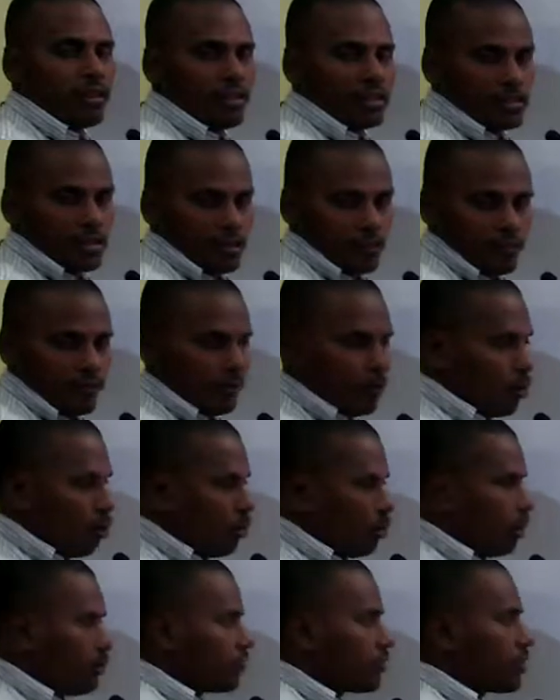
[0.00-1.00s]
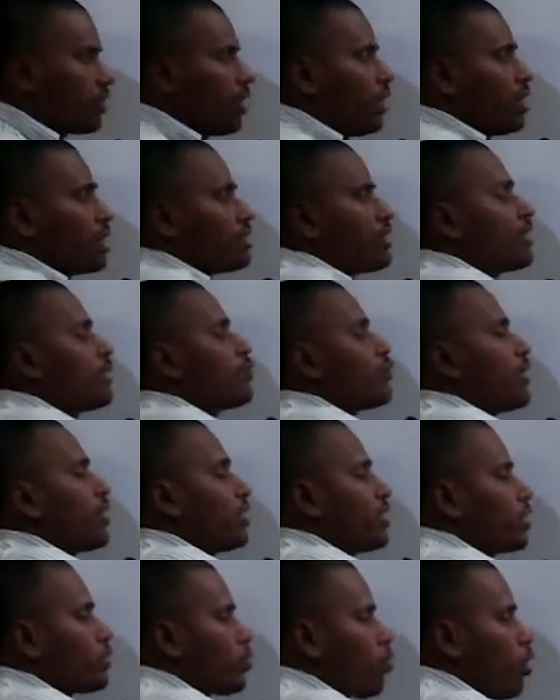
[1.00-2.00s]
in these type of problems since for
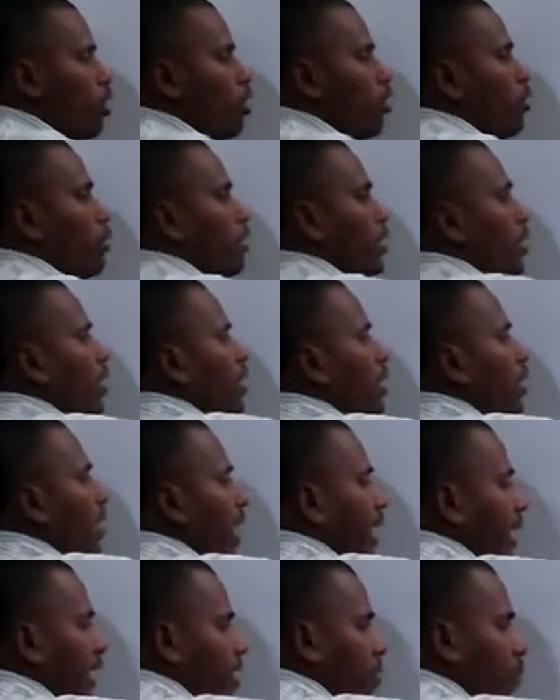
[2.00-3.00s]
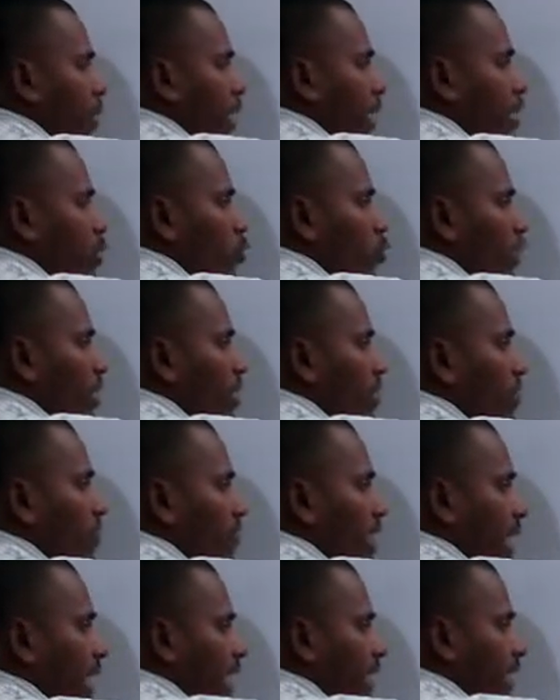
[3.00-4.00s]
this polynomial x minus 1 is a
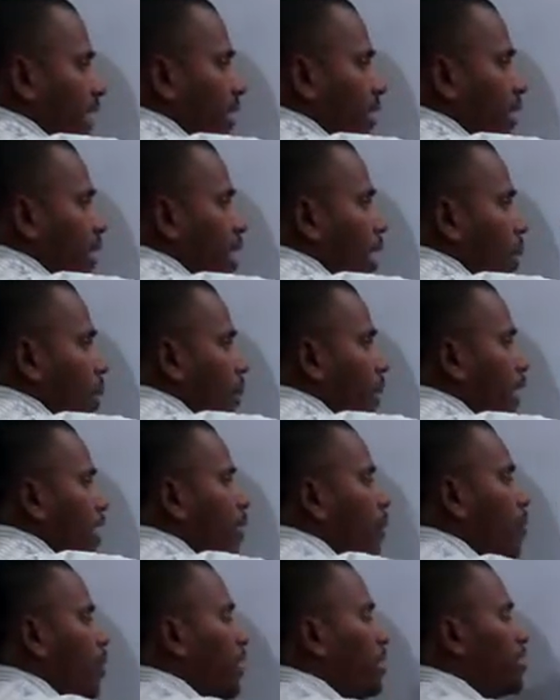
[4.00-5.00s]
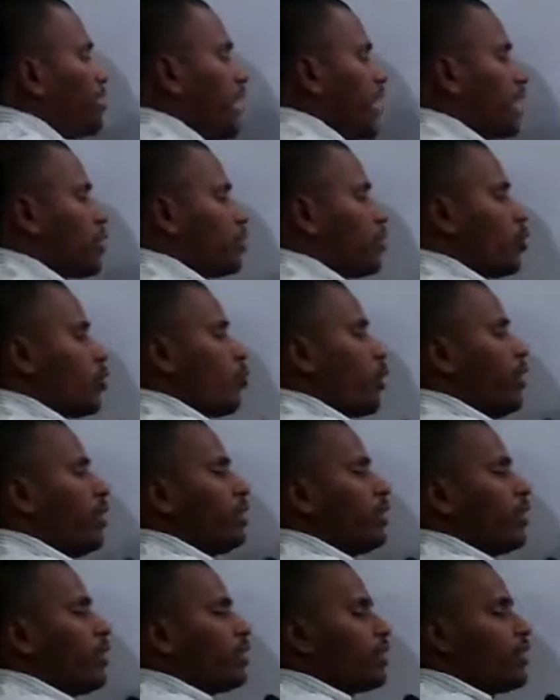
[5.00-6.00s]
factor by replacing x with
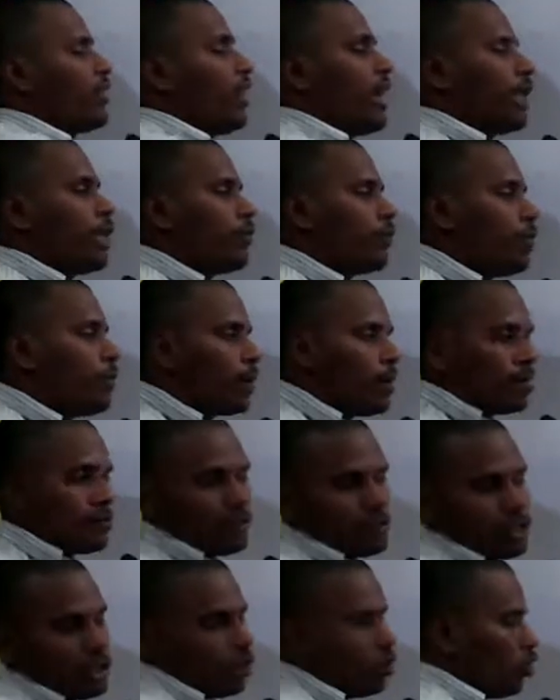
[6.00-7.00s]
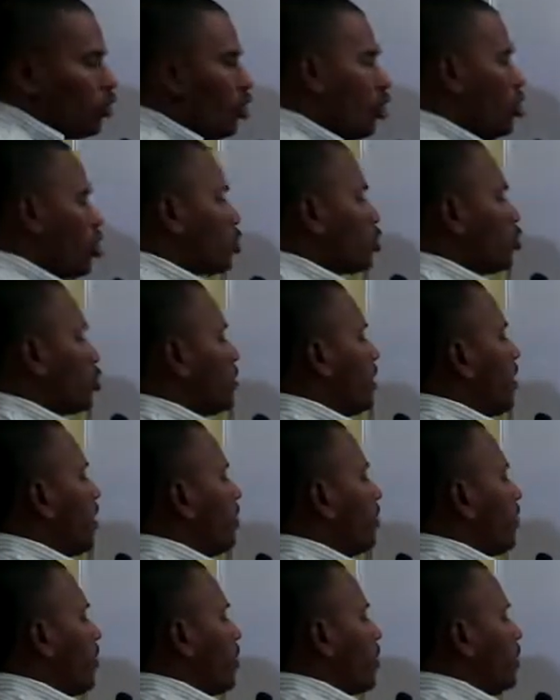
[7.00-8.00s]
1 the value will become 0 so then
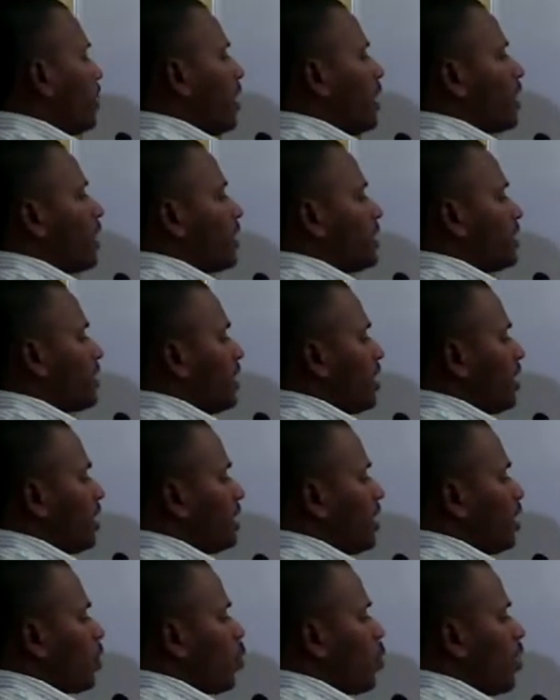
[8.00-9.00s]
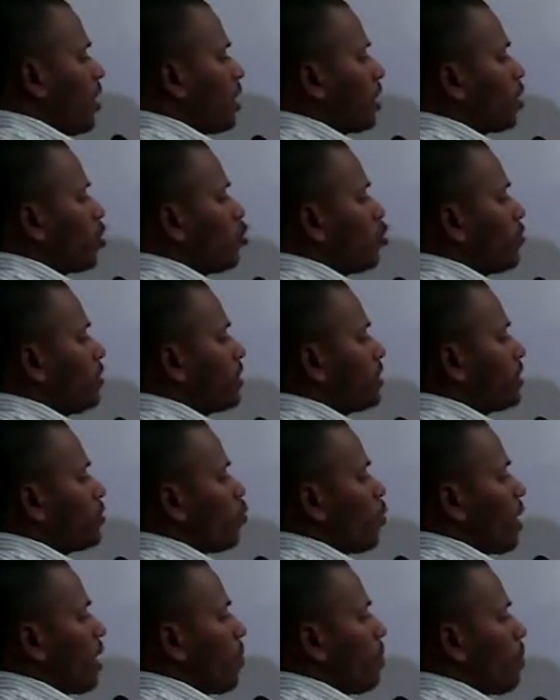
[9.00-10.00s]
from that it is clear that 1 cube is
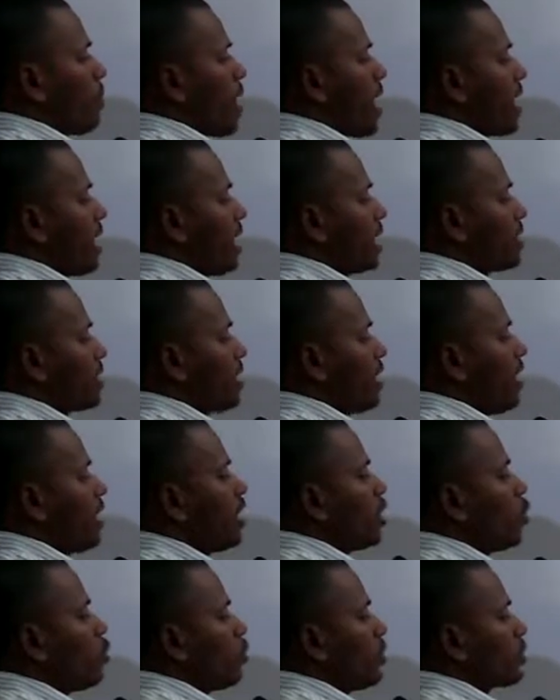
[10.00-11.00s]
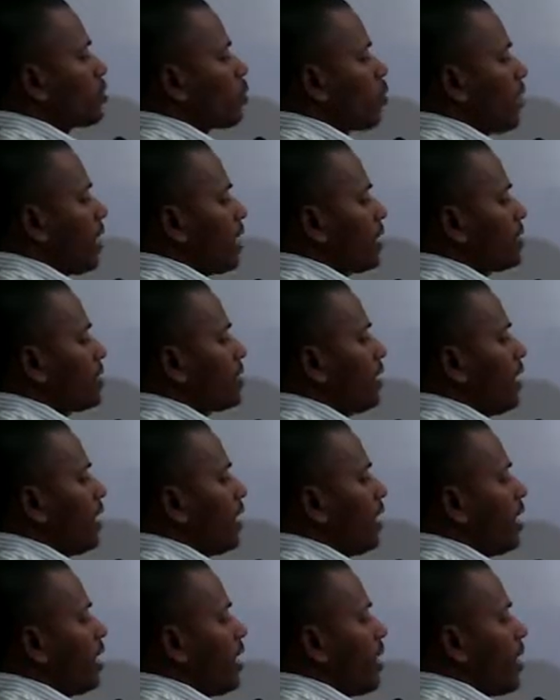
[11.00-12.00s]
1 minus a into 1 square is
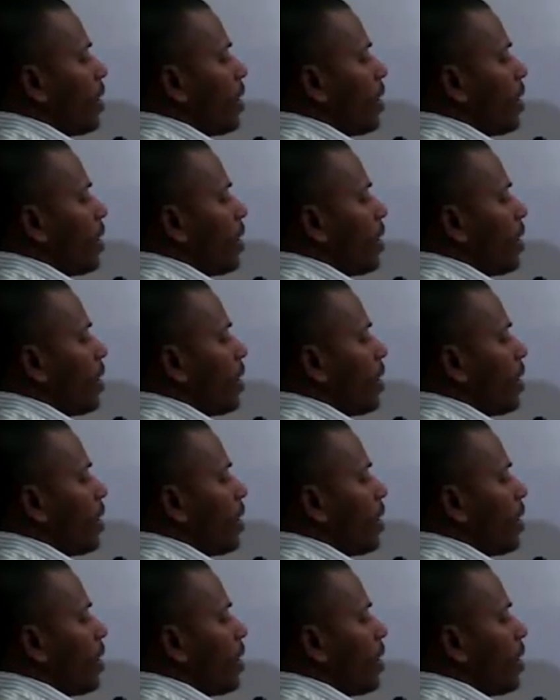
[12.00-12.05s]
a